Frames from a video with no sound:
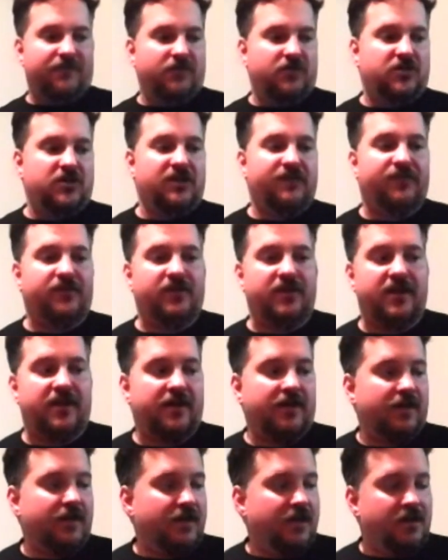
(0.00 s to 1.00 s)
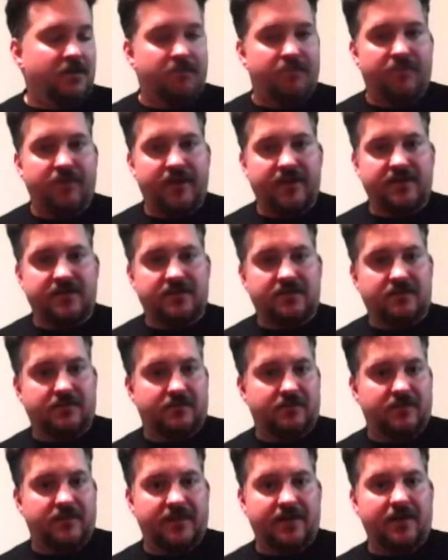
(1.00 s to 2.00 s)
for Chick-Fil-A, but
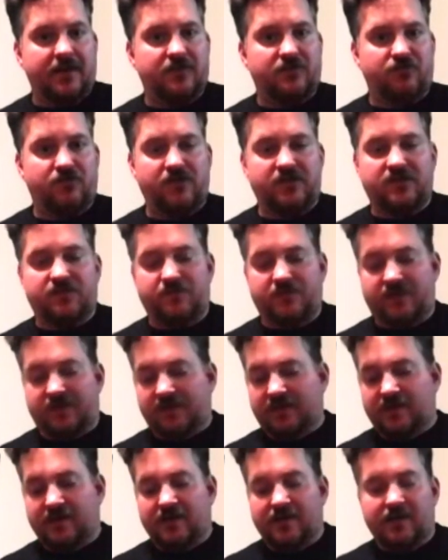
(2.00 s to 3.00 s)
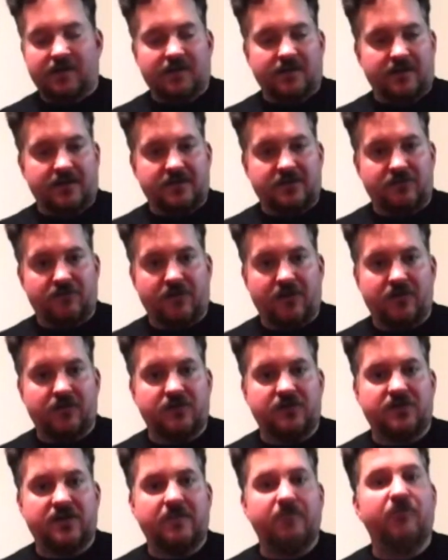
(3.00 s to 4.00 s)
trust me, it's around the
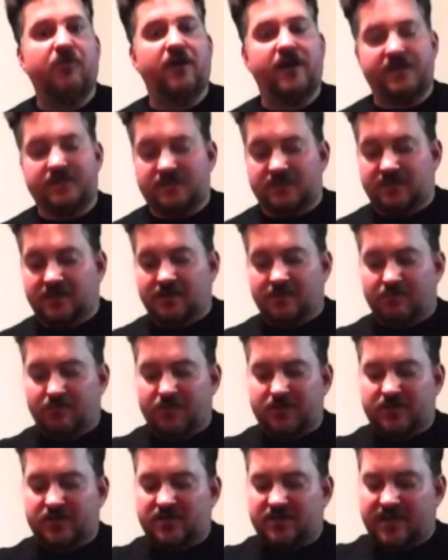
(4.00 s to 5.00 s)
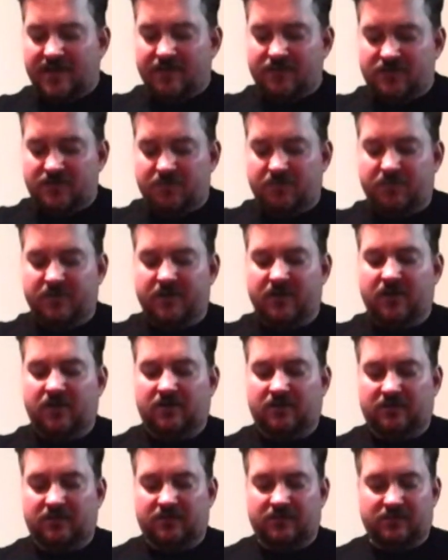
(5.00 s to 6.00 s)
same price, but the sandwich is bigger.
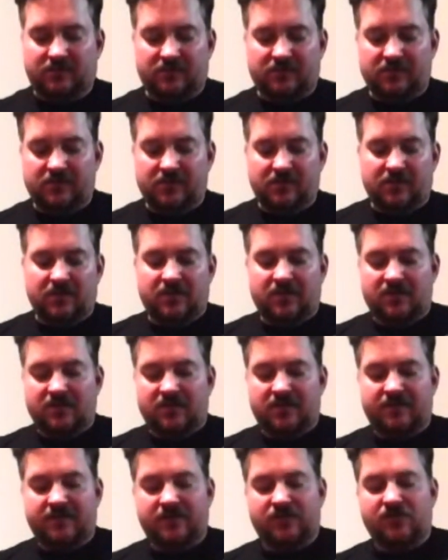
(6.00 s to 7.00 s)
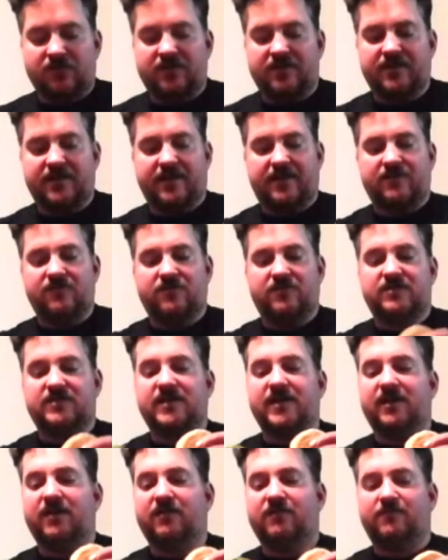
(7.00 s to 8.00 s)
I mean, look at that. You could
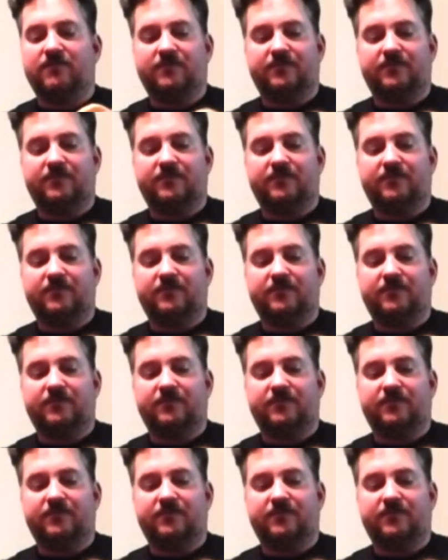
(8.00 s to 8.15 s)
tell.